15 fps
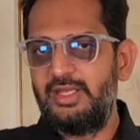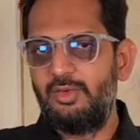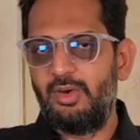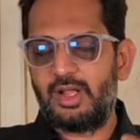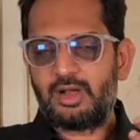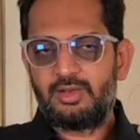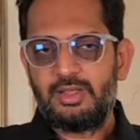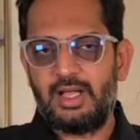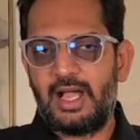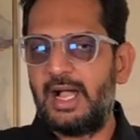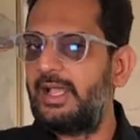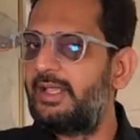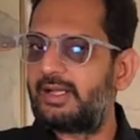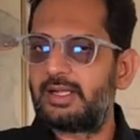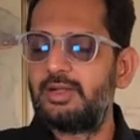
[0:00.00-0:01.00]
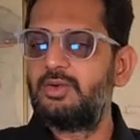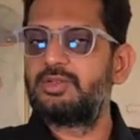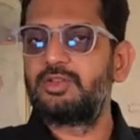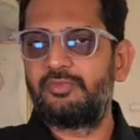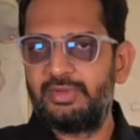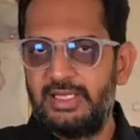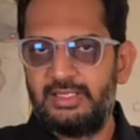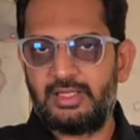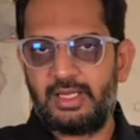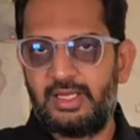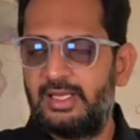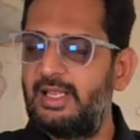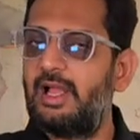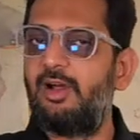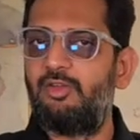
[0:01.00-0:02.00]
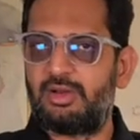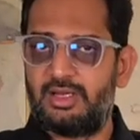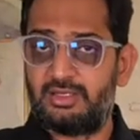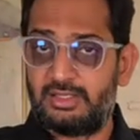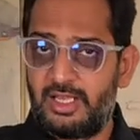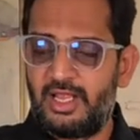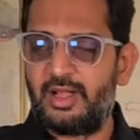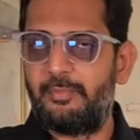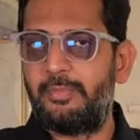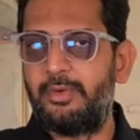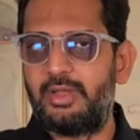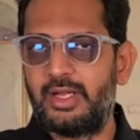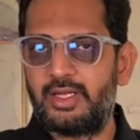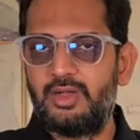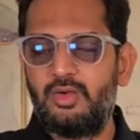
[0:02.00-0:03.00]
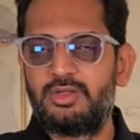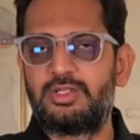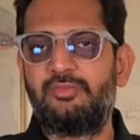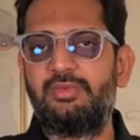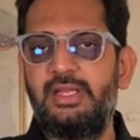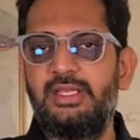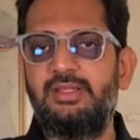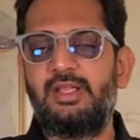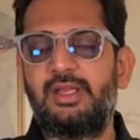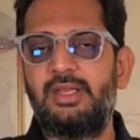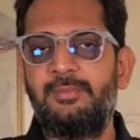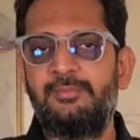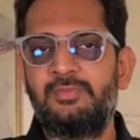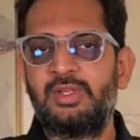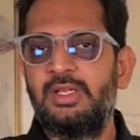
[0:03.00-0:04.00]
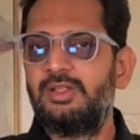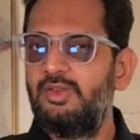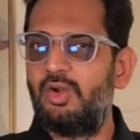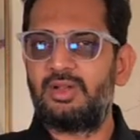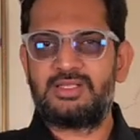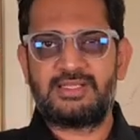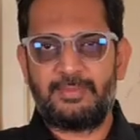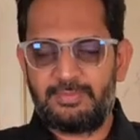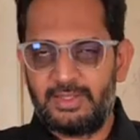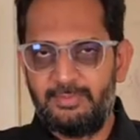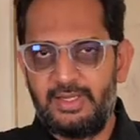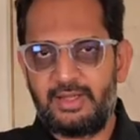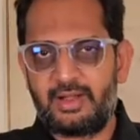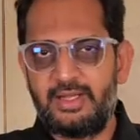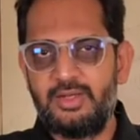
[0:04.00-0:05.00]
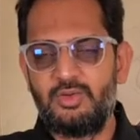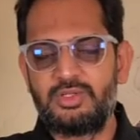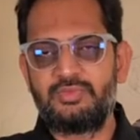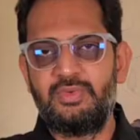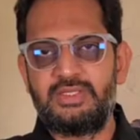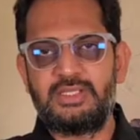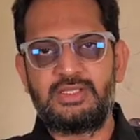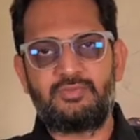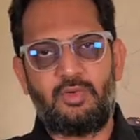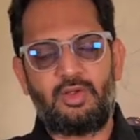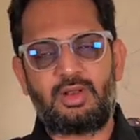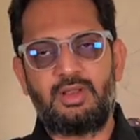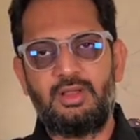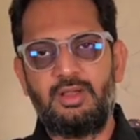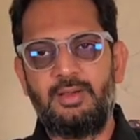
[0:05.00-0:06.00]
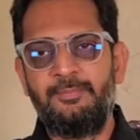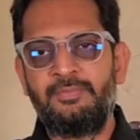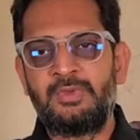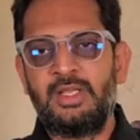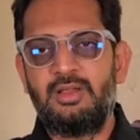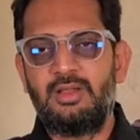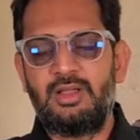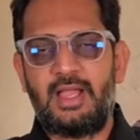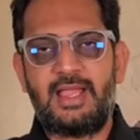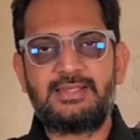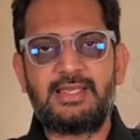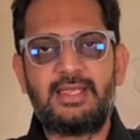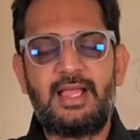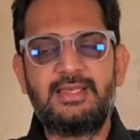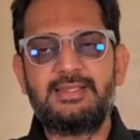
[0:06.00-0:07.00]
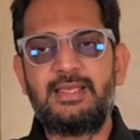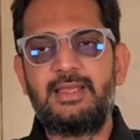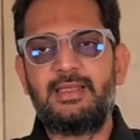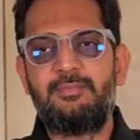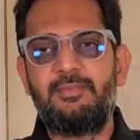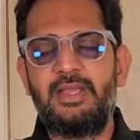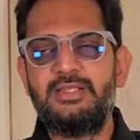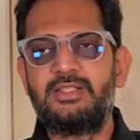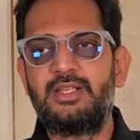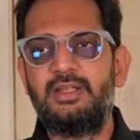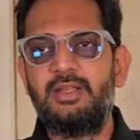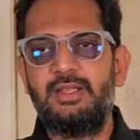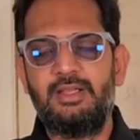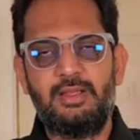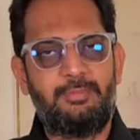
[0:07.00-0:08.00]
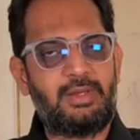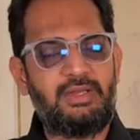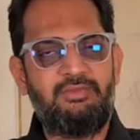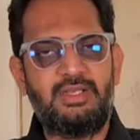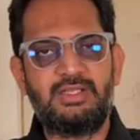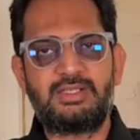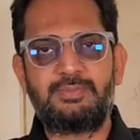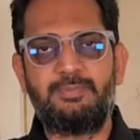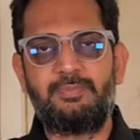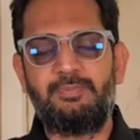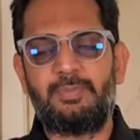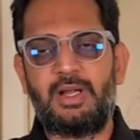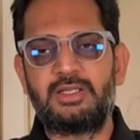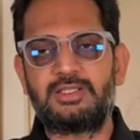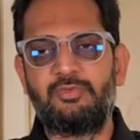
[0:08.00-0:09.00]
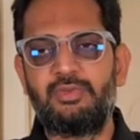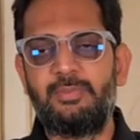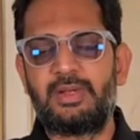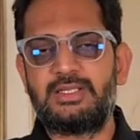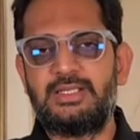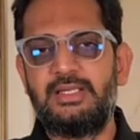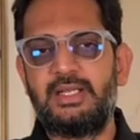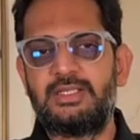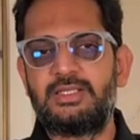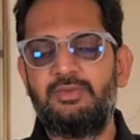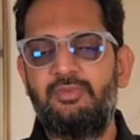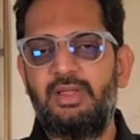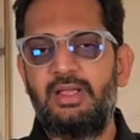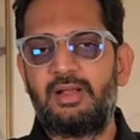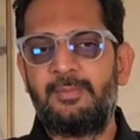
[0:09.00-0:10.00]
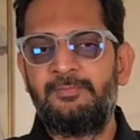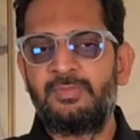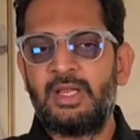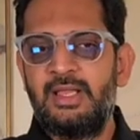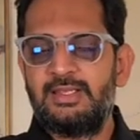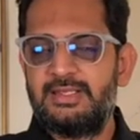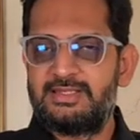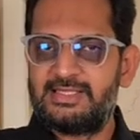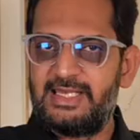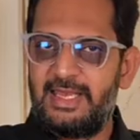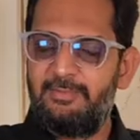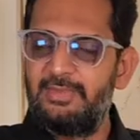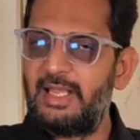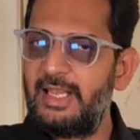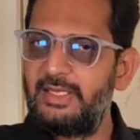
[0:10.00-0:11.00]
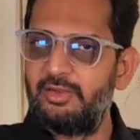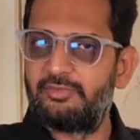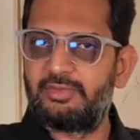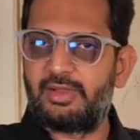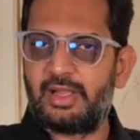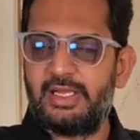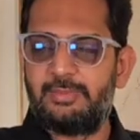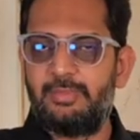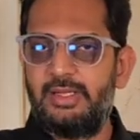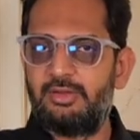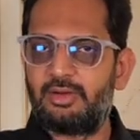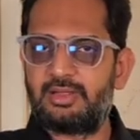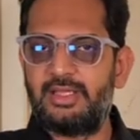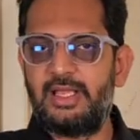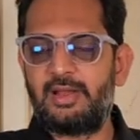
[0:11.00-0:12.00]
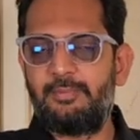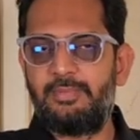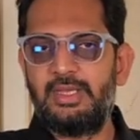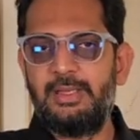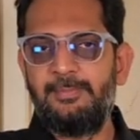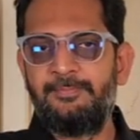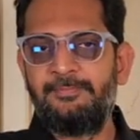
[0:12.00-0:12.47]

you are on a higher dose of D3 or a therapeutic dose of D3, not a supplementary dose, which is for the as I mentioned in the previous parts of the presentation, where the same line of treatment or therapy